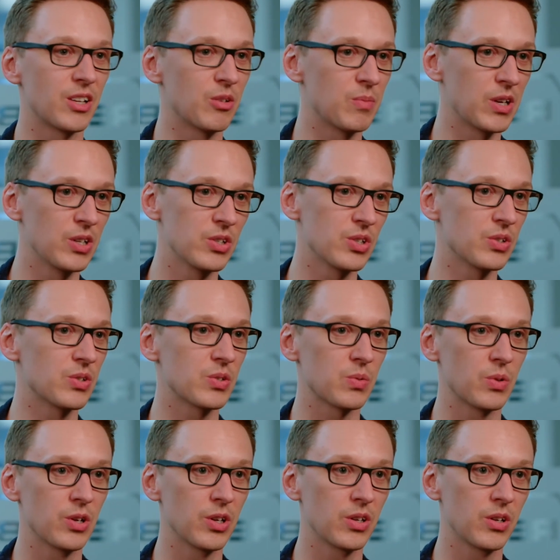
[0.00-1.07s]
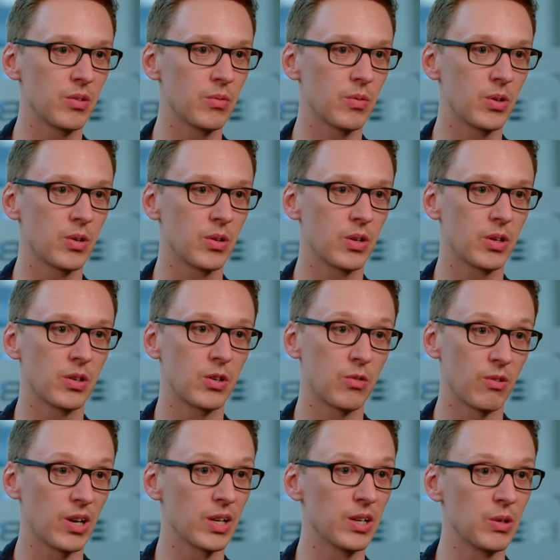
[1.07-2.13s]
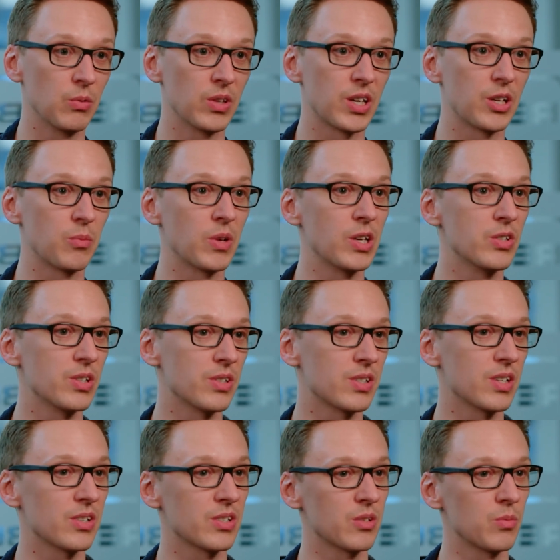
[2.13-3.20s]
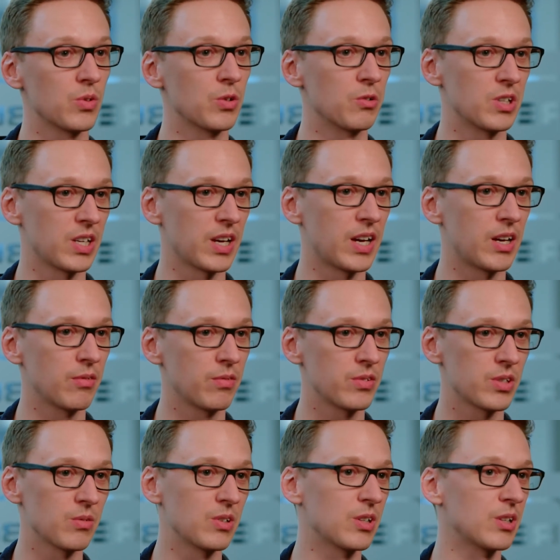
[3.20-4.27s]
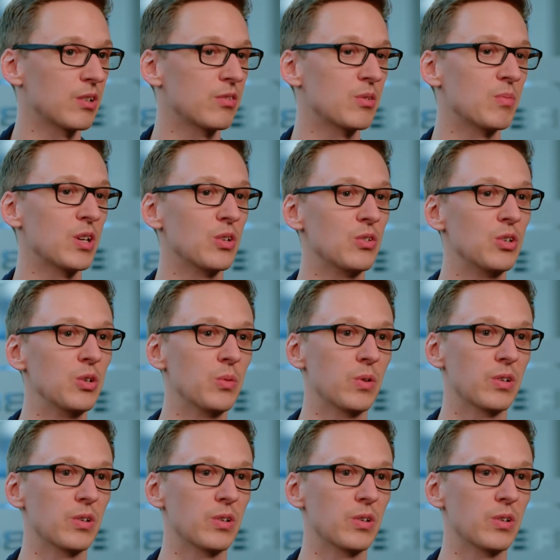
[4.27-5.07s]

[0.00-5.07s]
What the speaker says: animations work correctly with animation sets that we already have, so we don't have to make new